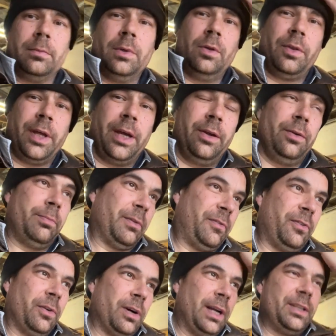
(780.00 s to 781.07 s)
Although
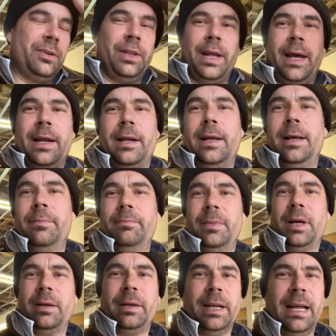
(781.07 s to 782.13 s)
before I do that, um,
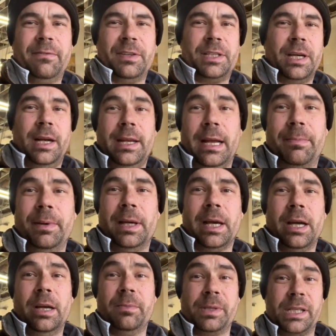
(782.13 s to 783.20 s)
I'm going to have to tidy up and go
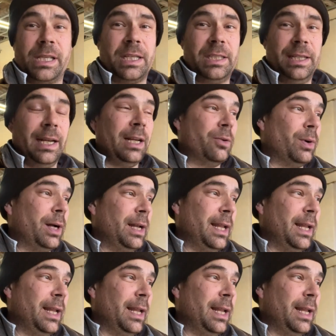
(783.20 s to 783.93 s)
home because it's actually getting quite